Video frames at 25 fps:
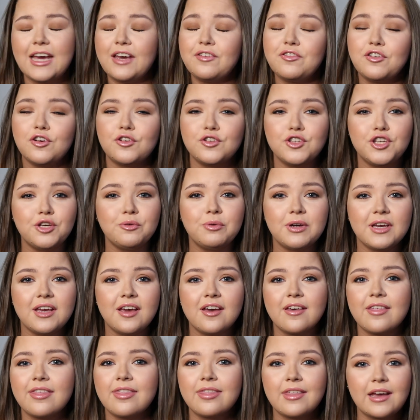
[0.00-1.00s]
If you're new
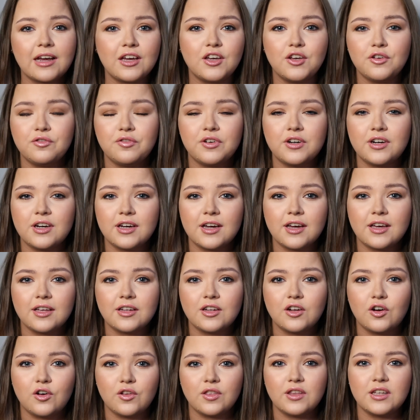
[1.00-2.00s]
here, thank you for clicking
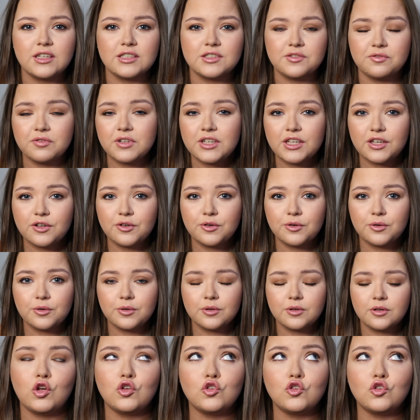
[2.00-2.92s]
on this video.